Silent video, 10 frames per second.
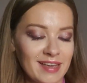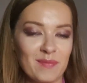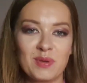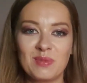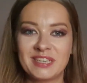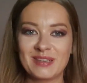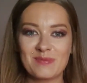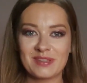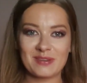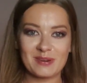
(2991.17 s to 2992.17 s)
happy
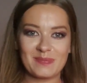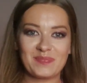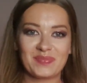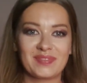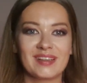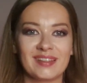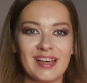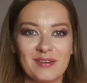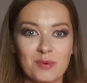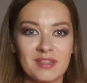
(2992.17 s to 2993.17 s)
meeting with
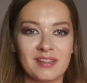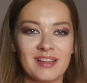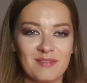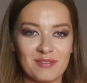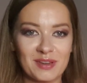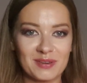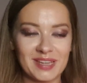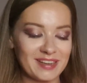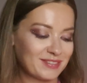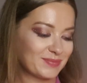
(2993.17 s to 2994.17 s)
the love of your
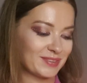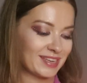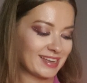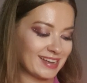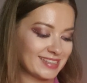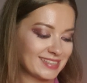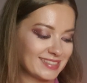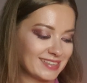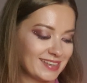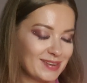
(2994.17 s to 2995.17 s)
life. Okay,
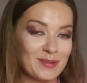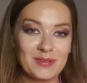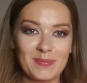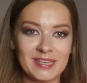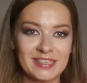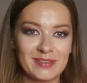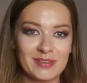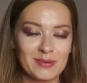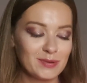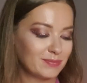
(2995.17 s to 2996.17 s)
guys, all the best to
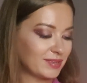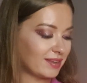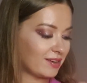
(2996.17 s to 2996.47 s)
you.